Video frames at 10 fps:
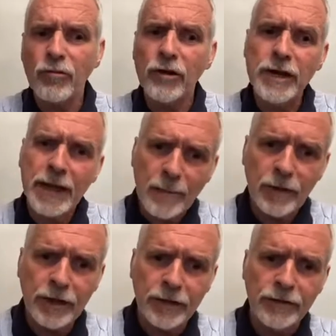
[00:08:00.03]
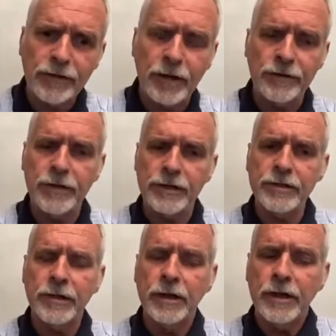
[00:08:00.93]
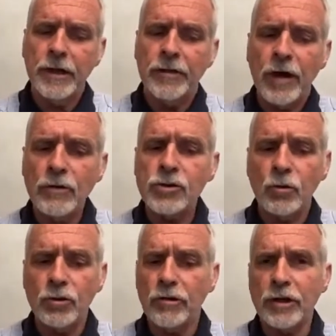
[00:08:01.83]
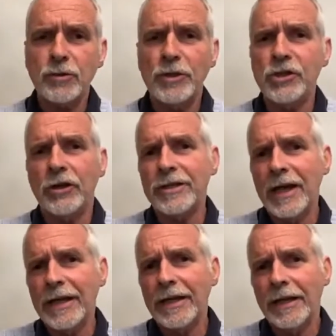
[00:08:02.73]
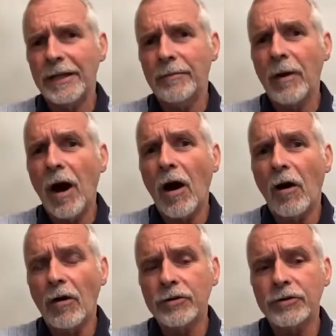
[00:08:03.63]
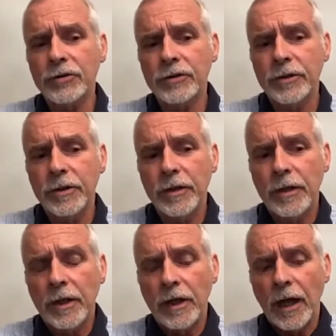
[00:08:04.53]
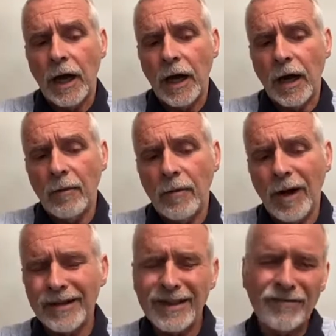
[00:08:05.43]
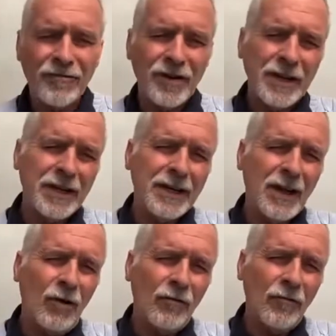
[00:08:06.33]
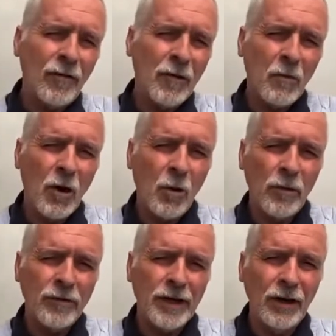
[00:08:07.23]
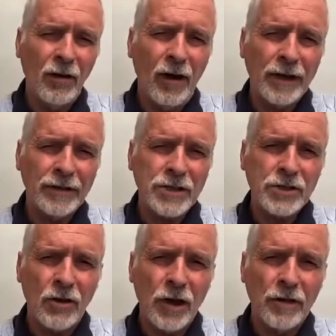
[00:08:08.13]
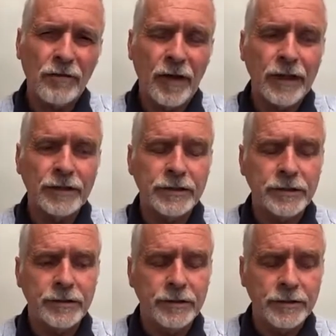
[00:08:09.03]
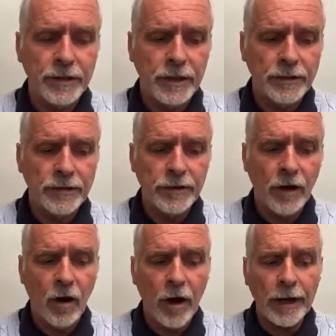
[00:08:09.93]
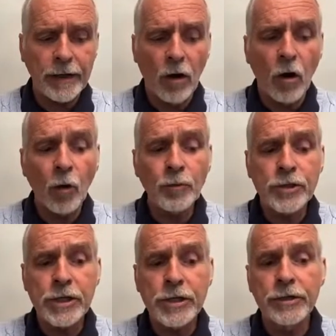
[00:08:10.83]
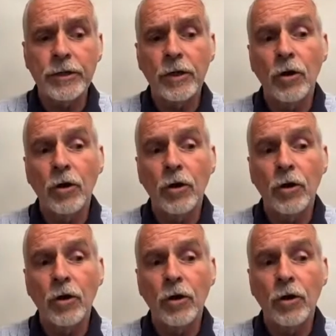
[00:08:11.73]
pregabalin, and those sort of drugs, which I'd taken in the past. And I didn't really get on very well with. I didn't like the side effects, and I opted